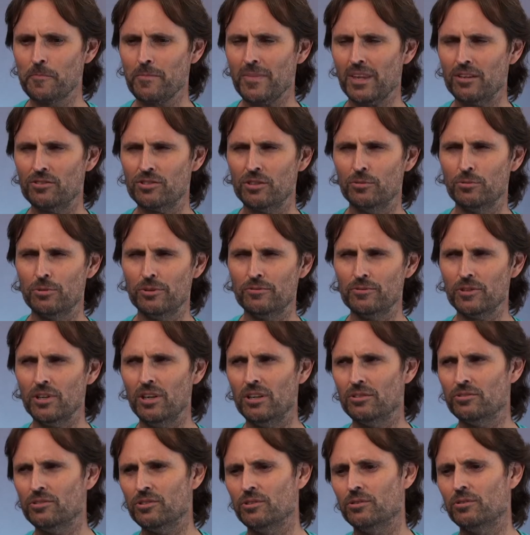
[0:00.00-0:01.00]
So we've
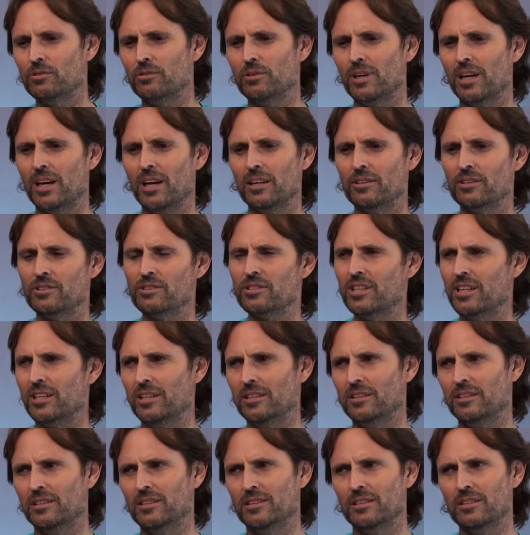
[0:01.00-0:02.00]
got to
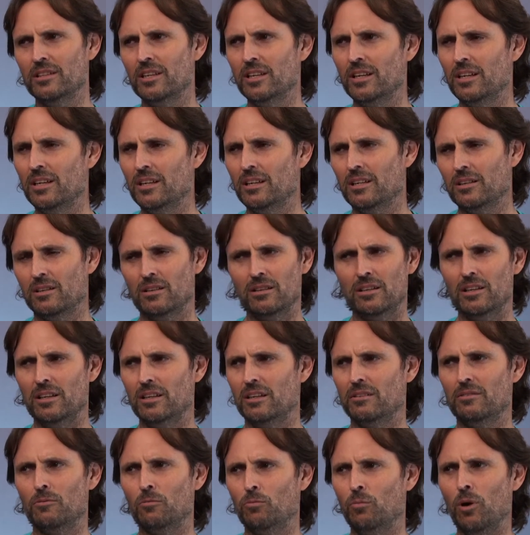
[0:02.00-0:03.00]
understand that
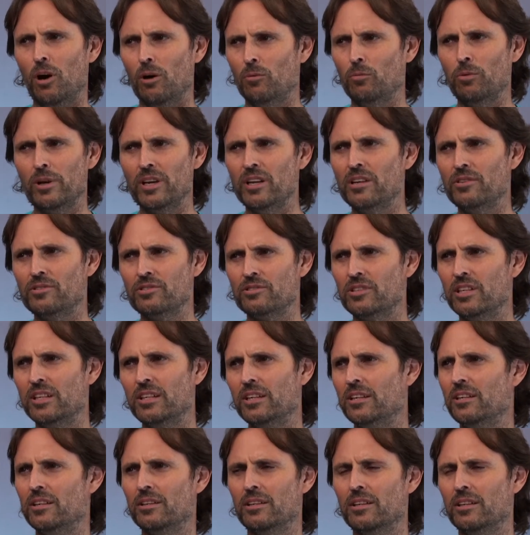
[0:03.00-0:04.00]
what we
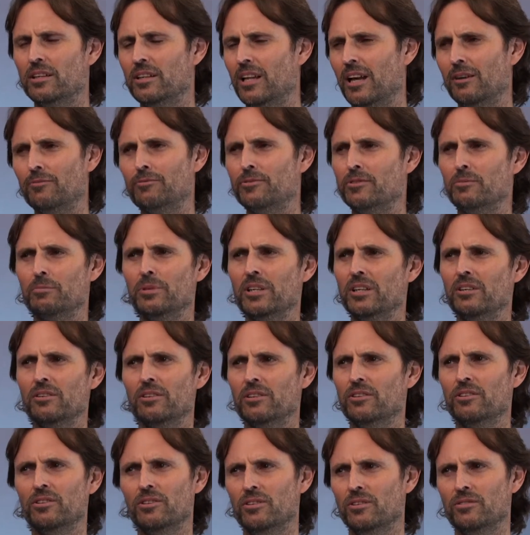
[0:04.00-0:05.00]
see love to be
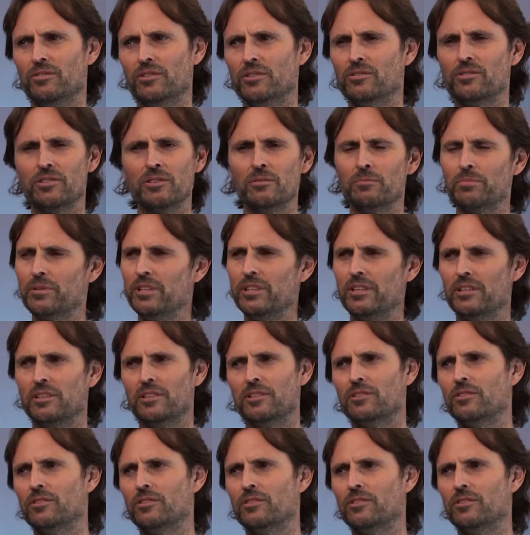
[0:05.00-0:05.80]
on earth is completely